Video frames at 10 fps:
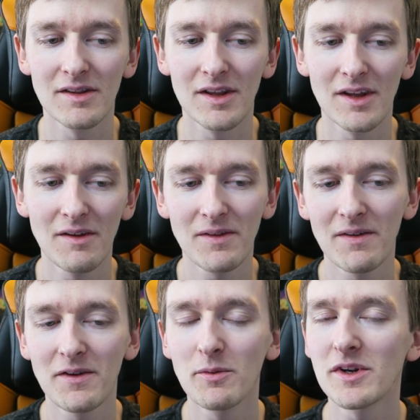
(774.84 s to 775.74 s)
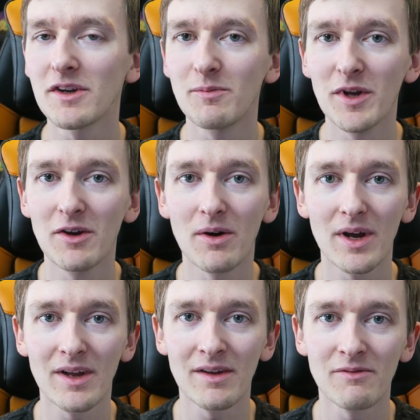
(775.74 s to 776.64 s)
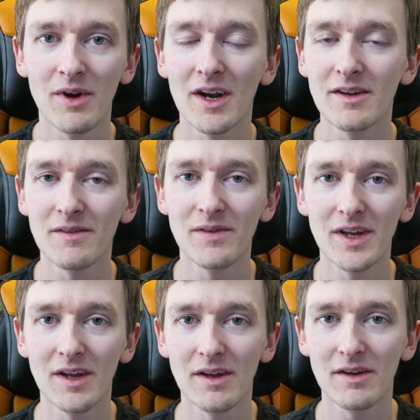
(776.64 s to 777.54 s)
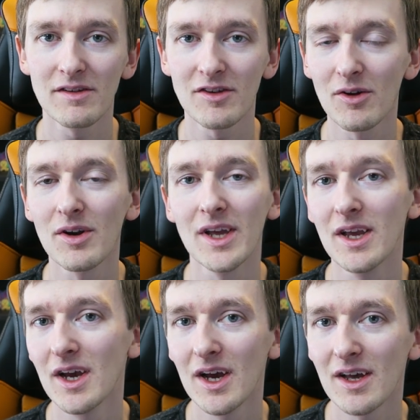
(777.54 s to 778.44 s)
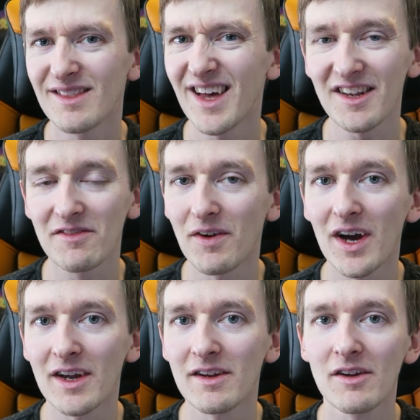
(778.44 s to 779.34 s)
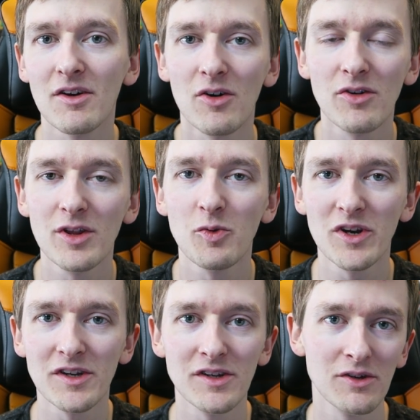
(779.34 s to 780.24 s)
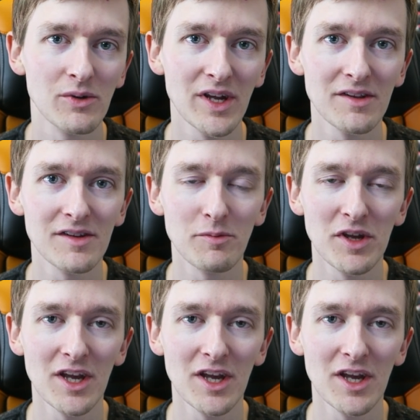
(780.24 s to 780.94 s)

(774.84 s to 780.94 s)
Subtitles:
Even if you were to be going relatively slowly, that's fine. All they want to do is to be